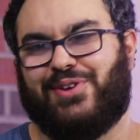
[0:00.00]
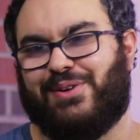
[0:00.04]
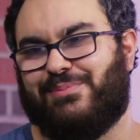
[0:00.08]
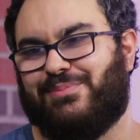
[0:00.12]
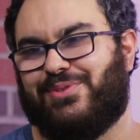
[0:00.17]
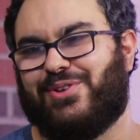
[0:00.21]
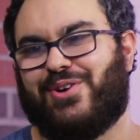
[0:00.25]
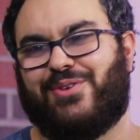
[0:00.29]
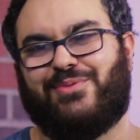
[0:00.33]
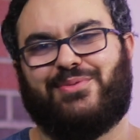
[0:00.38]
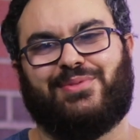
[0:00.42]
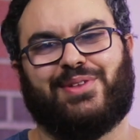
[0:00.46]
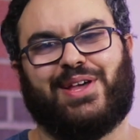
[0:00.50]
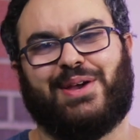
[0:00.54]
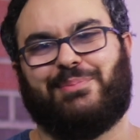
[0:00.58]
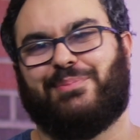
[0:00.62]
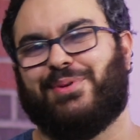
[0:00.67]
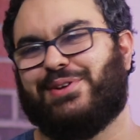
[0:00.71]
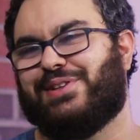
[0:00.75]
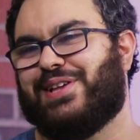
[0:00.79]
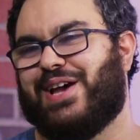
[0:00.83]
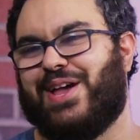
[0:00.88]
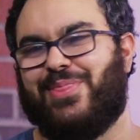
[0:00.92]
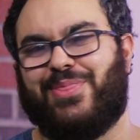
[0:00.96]
him, don't like
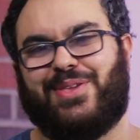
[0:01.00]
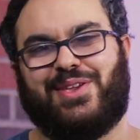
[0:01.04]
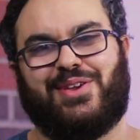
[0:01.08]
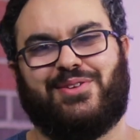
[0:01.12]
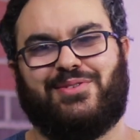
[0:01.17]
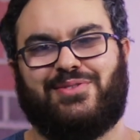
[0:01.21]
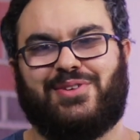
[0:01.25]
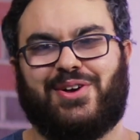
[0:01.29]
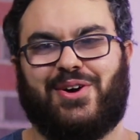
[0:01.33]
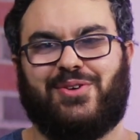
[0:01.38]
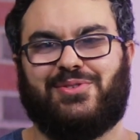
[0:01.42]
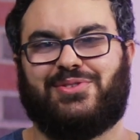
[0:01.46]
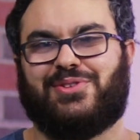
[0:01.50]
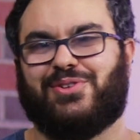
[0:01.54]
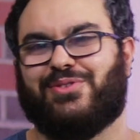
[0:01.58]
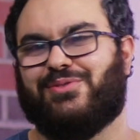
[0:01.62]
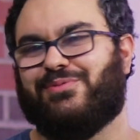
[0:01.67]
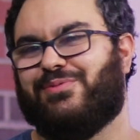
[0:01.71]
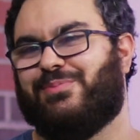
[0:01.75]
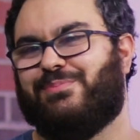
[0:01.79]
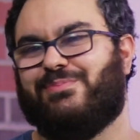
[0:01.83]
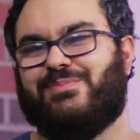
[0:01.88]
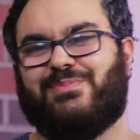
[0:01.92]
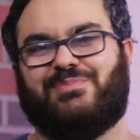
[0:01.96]
pretend that you don't,
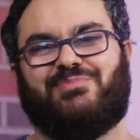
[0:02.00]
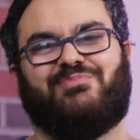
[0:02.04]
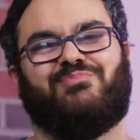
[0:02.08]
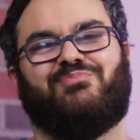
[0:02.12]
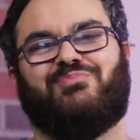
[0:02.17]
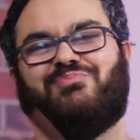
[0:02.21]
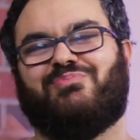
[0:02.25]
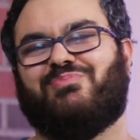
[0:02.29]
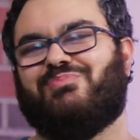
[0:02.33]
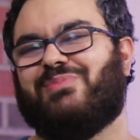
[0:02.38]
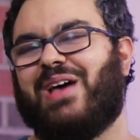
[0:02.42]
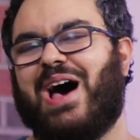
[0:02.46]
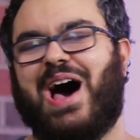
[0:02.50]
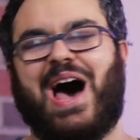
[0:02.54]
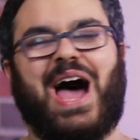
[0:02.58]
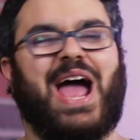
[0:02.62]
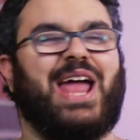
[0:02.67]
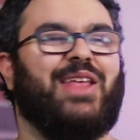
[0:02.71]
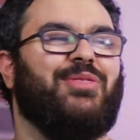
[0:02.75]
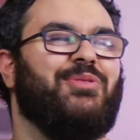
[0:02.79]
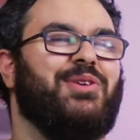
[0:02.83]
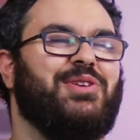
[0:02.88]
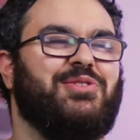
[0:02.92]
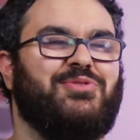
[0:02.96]
or
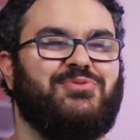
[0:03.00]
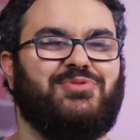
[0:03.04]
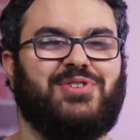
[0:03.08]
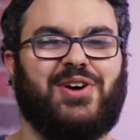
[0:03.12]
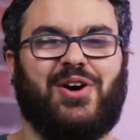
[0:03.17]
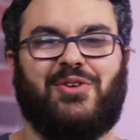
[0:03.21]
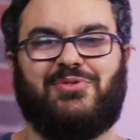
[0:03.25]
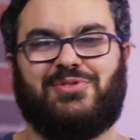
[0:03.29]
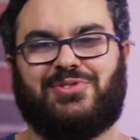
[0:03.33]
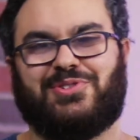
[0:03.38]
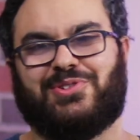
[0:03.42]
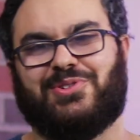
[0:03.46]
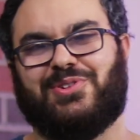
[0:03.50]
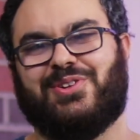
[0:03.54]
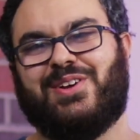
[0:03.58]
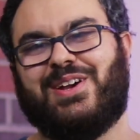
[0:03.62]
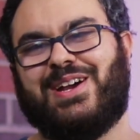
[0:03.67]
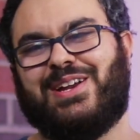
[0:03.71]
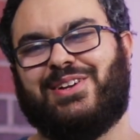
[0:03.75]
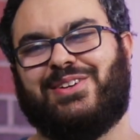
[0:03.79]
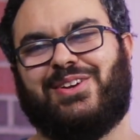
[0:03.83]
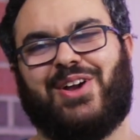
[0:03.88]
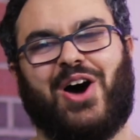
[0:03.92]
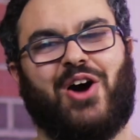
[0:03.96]
hide that you don't, or
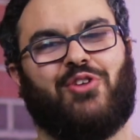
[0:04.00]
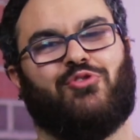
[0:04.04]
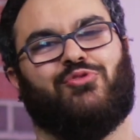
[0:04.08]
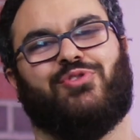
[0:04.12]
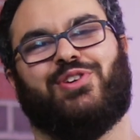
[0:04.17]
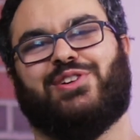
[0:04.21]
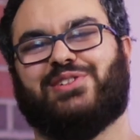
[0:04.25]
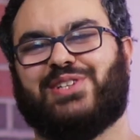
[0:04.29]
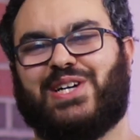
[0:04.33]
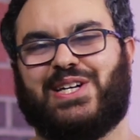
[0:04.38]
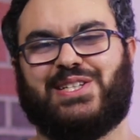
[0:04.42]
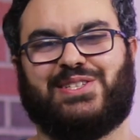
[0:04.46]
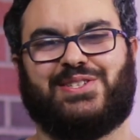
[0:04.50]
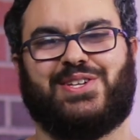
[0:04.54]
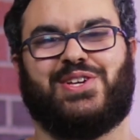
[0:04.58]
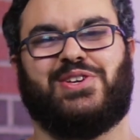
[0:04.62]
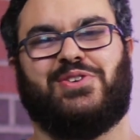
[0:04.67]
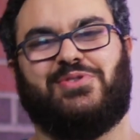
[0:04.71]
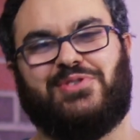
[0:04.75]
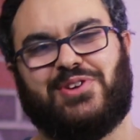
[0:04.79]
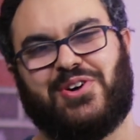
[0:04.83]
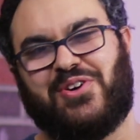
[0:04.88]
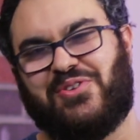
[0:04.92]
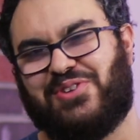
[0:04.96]
not realize that
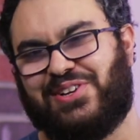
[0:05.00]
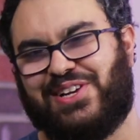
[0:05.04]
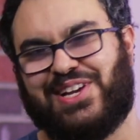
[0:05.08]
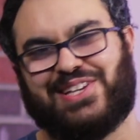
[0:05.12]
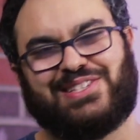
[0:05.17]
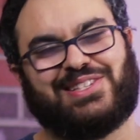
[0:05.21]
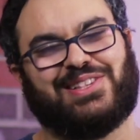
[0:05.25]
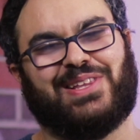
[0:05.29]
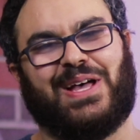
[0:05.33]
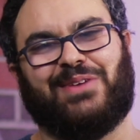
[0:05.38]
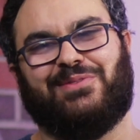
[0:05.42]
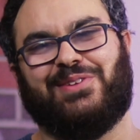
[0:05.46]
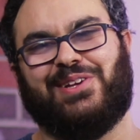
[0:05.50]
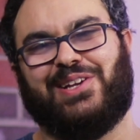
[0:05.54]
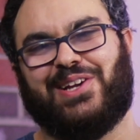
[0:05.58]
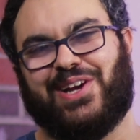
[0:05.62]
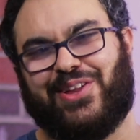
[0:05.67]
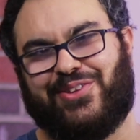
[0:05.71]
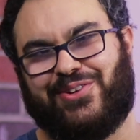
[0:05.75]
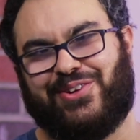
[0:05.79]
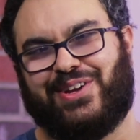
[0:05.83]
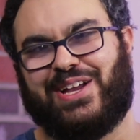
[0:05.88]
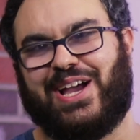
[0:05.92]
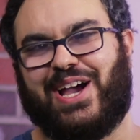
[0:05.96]
you don't, just love each
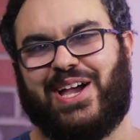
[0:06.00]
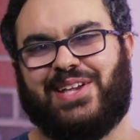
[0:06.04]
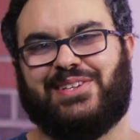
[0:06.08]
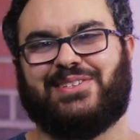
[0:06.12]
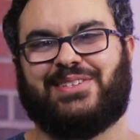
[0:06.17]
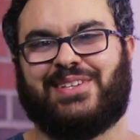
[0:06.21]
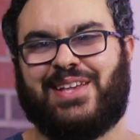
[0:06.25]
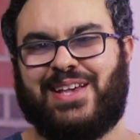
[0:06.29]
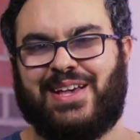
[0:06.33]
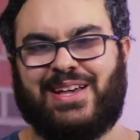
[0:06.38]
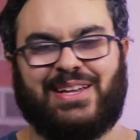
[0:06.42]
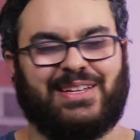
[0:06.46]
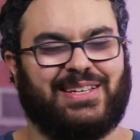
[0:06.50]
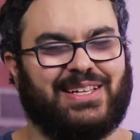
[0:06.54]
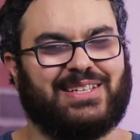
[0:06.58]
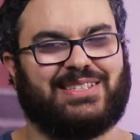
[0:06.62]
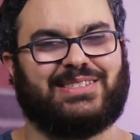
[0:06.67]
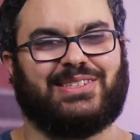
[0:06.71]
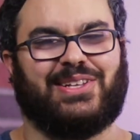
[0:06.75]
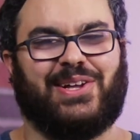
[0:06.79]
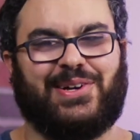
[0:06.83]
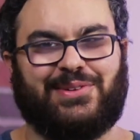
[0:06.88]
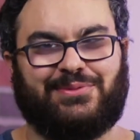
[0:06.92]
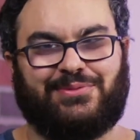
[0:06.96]
other, guys,
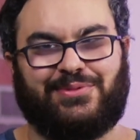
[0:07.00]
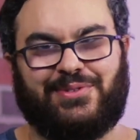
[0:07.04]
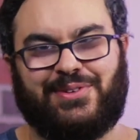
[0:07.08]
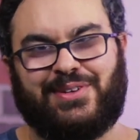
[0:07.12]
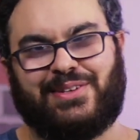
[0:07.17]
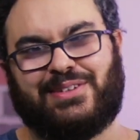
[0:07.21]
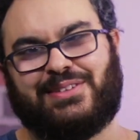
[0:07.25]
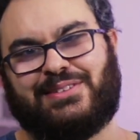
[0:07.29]
just love.